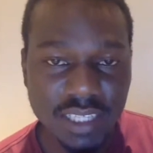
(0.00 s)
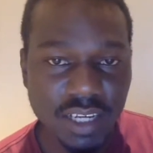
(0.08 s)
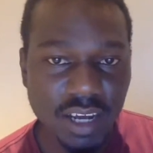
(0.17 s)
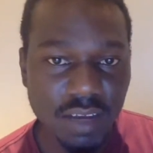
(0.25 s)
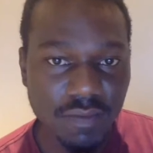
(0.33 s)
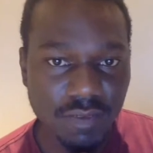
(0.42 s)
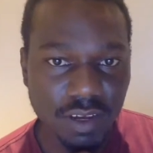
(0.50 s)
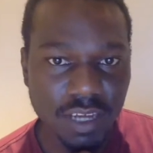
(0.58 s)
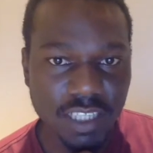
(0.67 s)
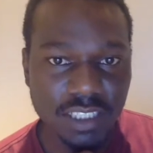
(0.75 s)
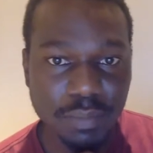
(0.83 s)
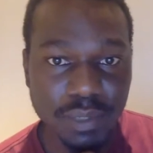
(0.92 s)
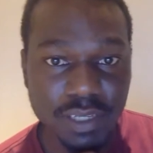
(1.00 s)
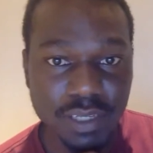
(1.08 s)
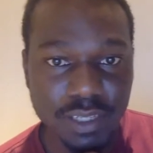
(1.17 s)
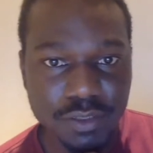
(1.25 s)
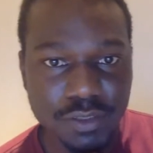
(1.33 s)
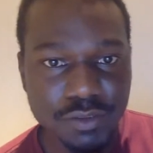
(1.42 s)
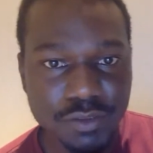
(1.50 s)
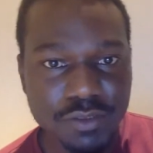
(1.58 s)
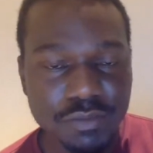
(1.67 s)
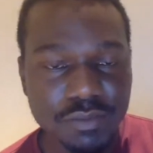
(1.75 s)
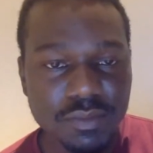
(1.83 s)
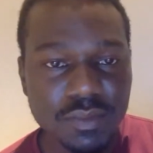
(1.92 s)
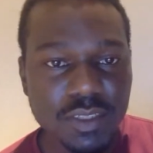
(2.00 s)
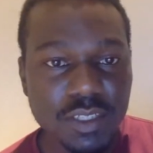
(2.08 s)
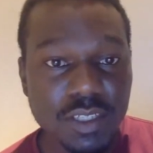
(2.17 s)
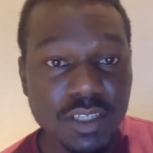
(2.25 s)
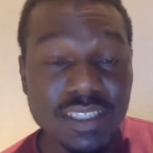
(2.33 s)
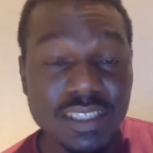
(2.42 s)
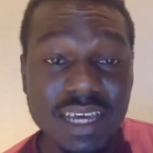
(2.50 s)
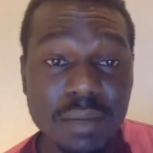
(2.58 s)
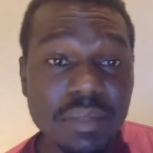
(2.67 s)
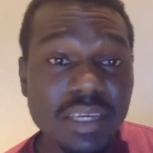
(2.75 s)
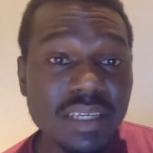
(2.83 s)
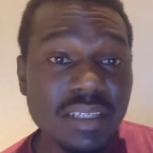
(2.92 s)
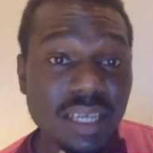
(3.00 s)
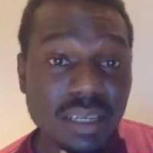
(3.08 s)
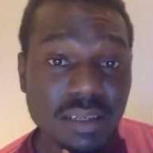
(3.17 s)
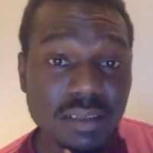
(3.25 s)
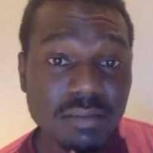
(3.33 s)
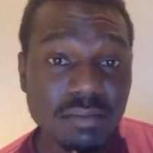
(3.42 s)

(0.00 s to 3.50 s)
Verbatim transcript: less than half are actually paying their dues, does that mean that